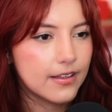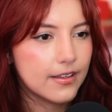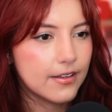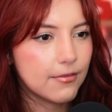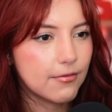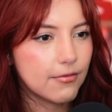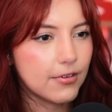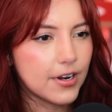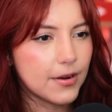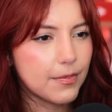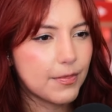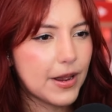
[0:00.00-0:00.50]

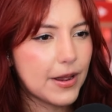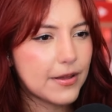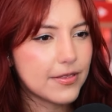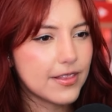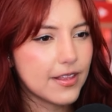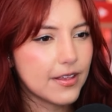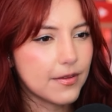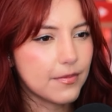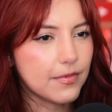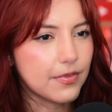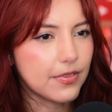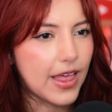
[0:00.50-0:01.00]
What about
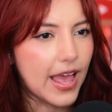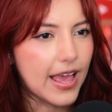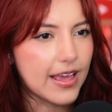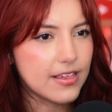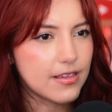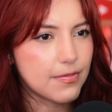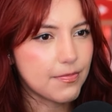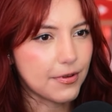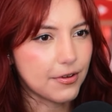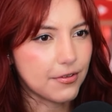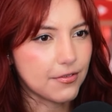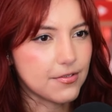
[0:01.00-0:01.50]
the
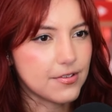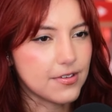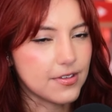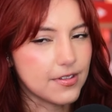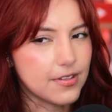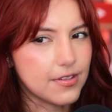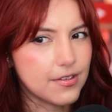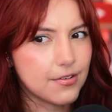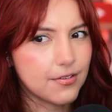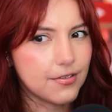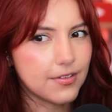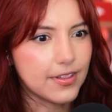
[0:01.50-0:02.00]
last person?
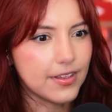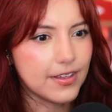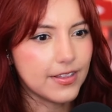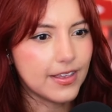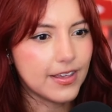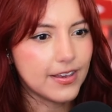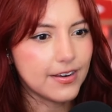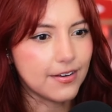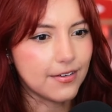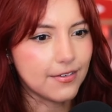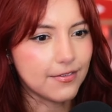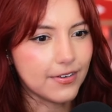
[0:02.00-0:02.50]
Certainly
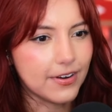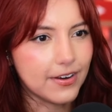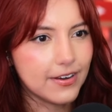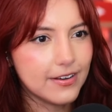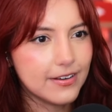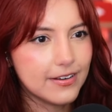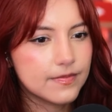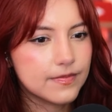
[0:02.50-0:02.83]
they know, right?